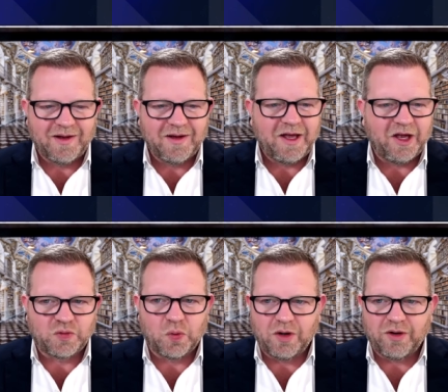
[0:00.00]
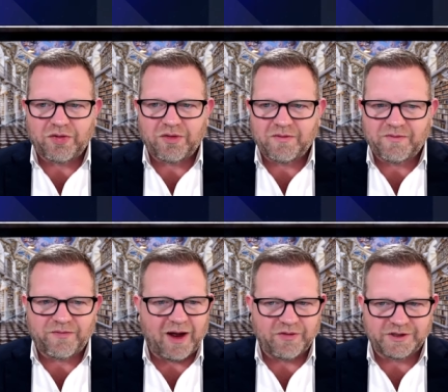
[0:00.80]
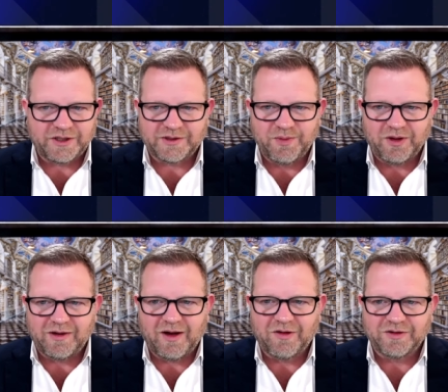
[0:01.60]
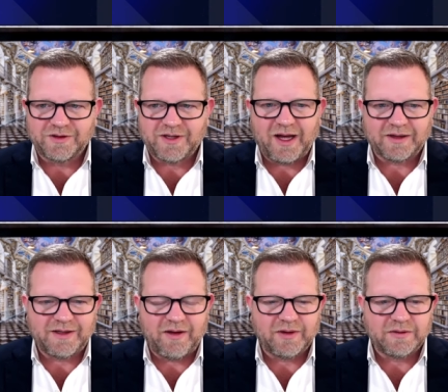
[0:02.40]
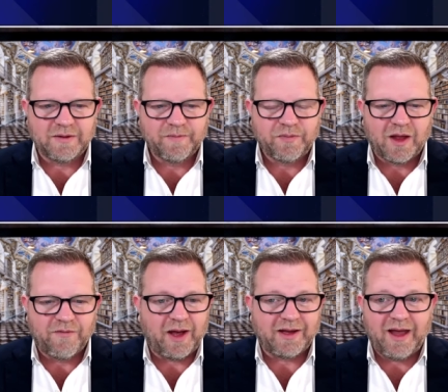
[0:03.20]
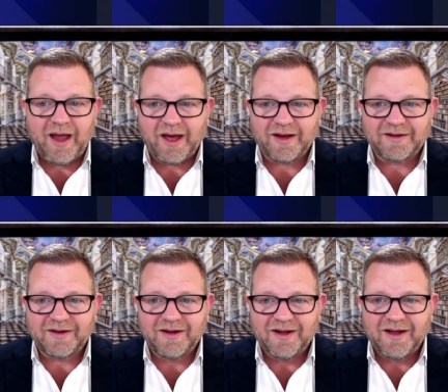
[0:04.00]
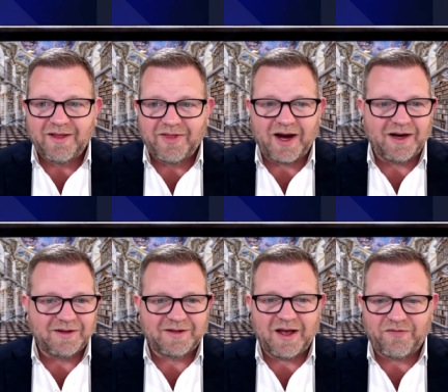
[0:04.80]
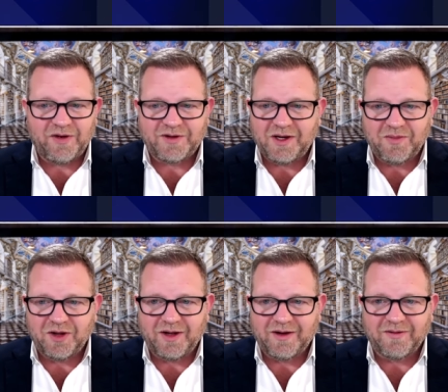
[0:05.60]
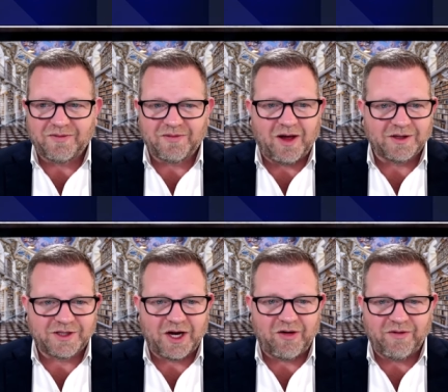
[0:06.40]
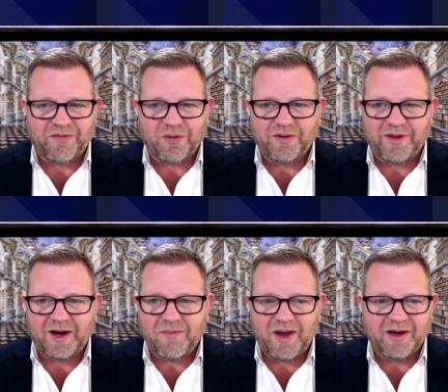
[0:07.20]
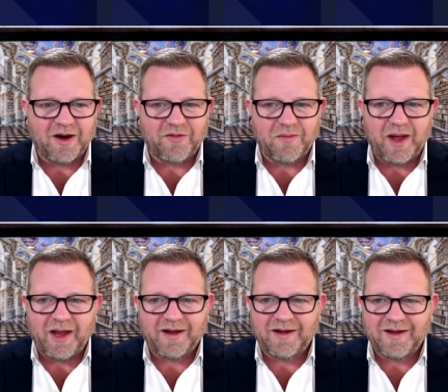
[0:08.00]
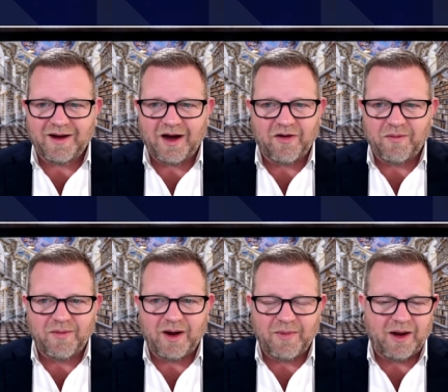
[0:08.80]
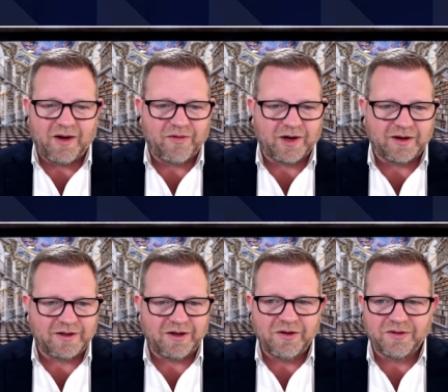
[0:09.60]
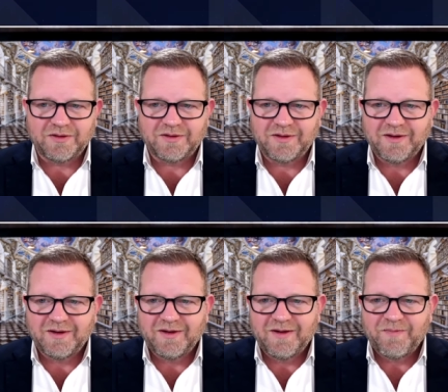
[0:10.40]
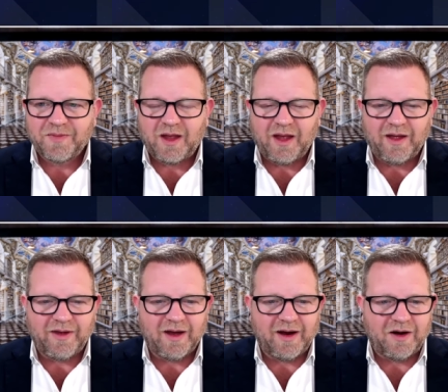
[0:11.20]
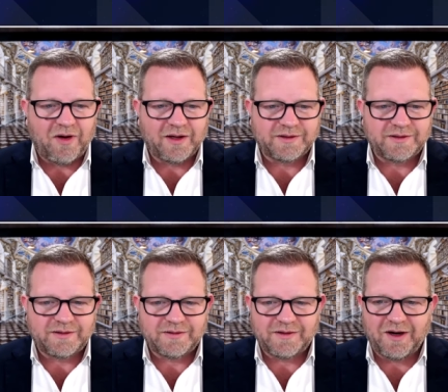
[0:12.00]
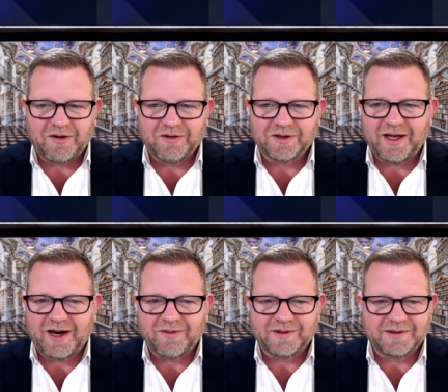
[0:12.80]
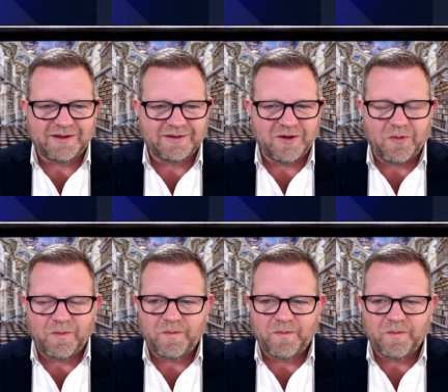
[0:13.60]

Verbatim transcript: it's worth five or six million dollars in tax savings. If I can't, then I just have 15 million of lost carry forward that I may never make and I never I may never get to use. And the IRS, you know, looks at him and says, Nope,